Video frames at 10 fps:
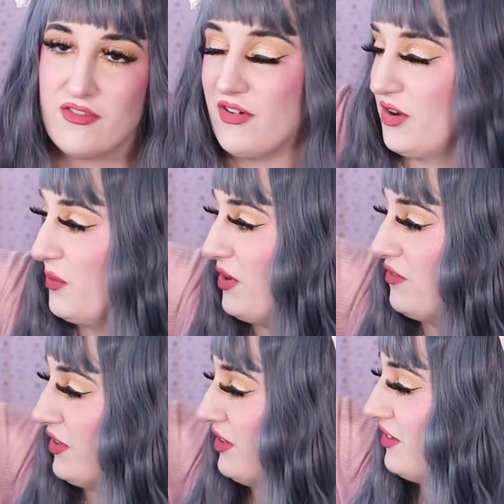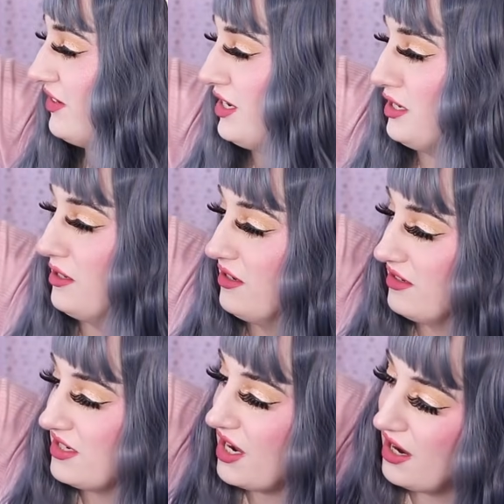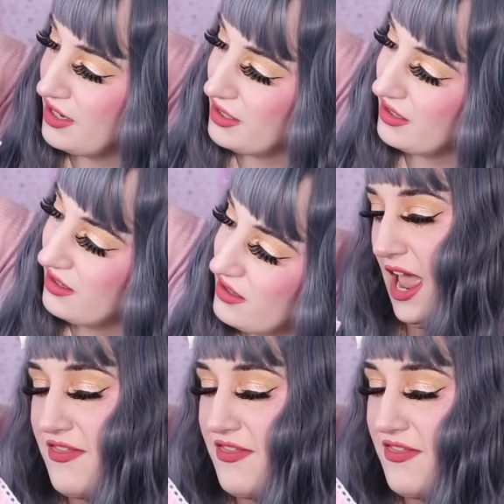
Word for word: very well versed in tying.